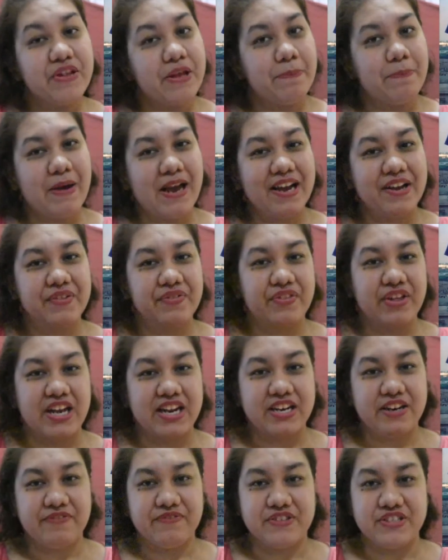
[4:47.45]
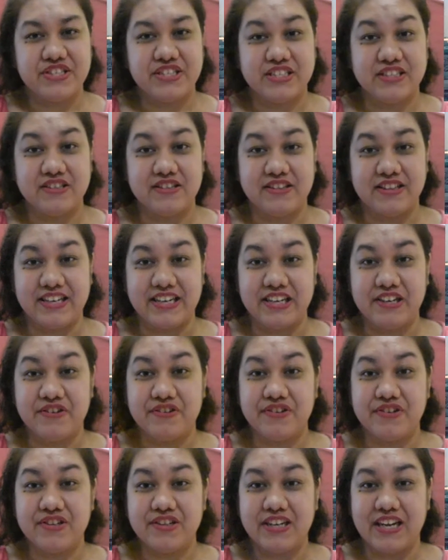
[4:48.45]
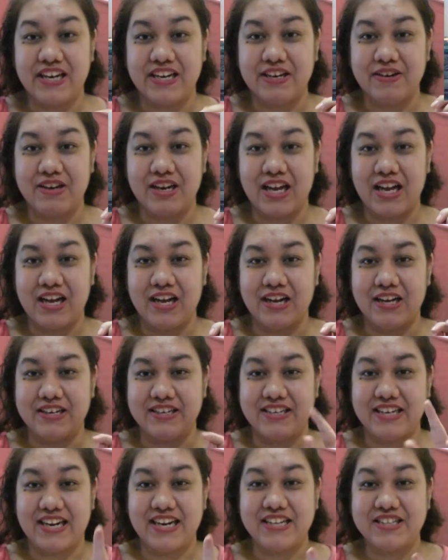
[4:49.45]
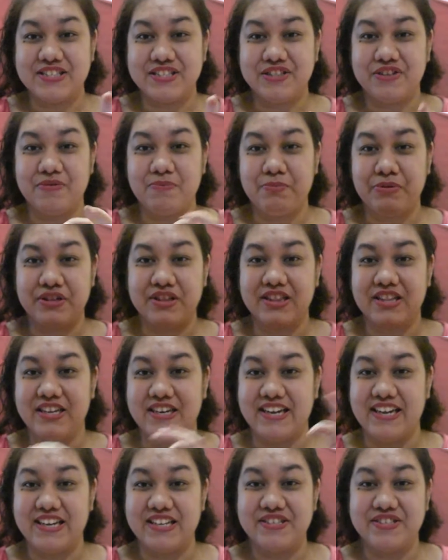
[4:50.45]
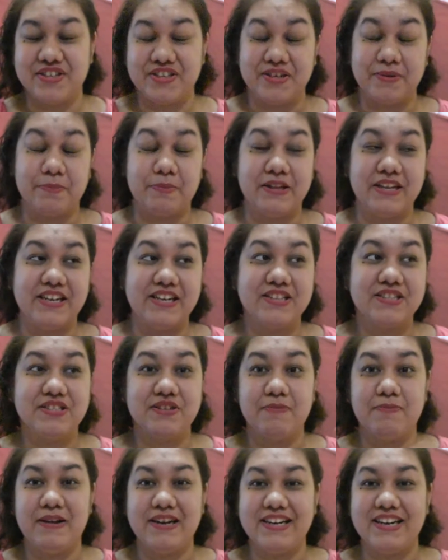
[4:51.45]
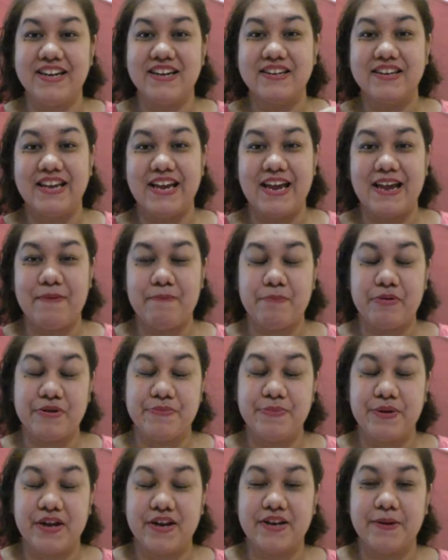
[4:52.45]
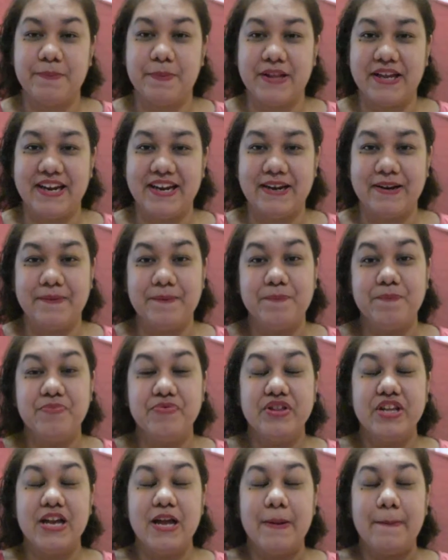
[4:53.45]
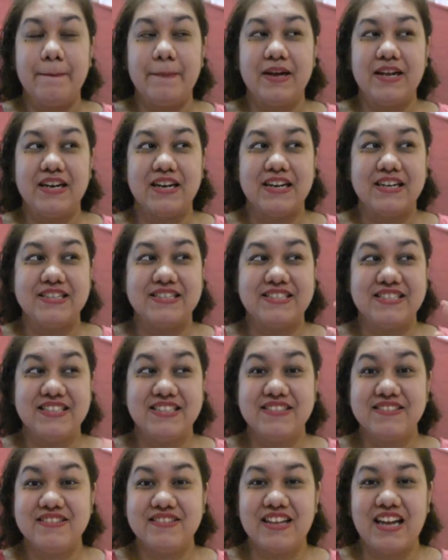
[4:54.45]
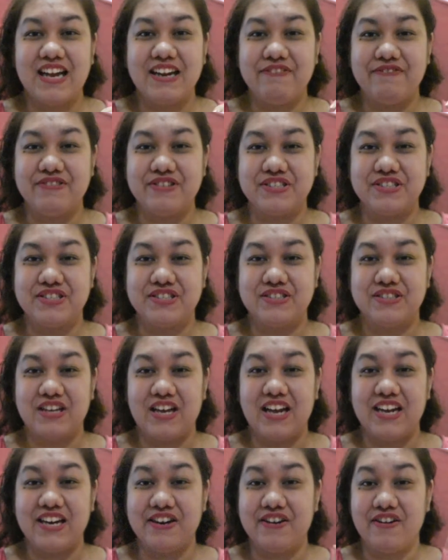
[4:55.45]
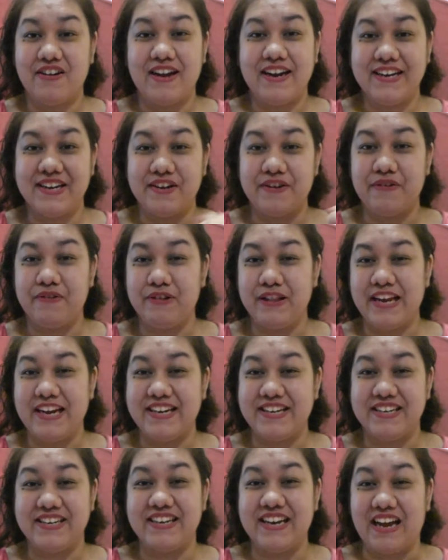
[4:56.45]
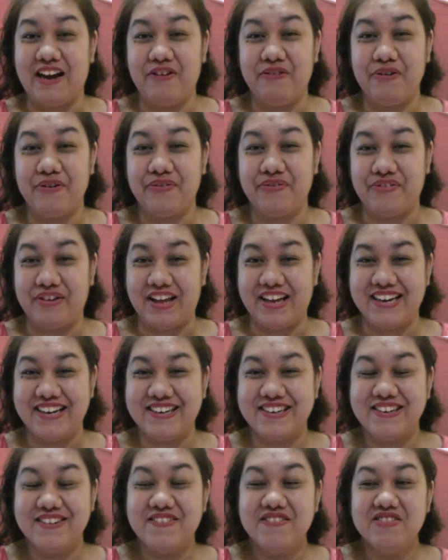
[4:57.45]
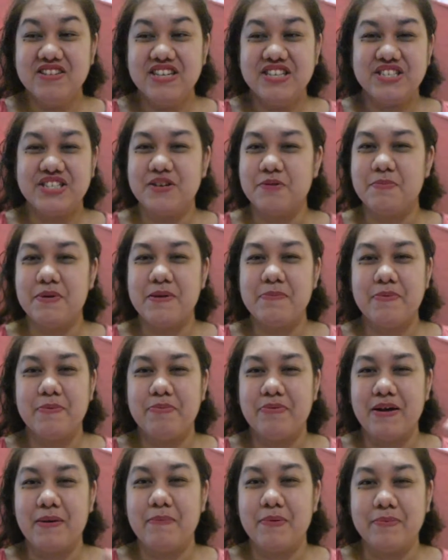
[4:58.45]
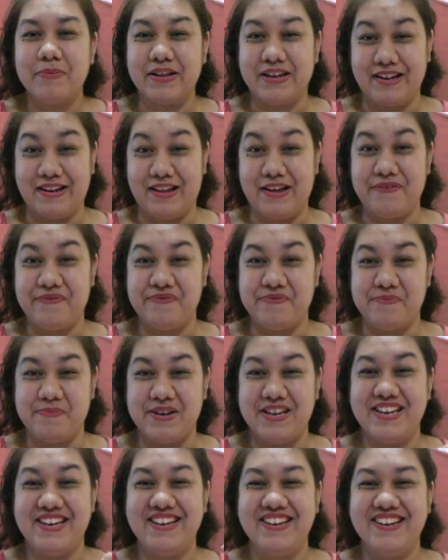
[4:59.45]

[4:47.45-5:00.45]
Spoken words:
Back then it was still legal, and dads could put the kids on the plane, so my dad came, put me on the plane. But still, I cried the whole 18-hour flight, so people probably loved me.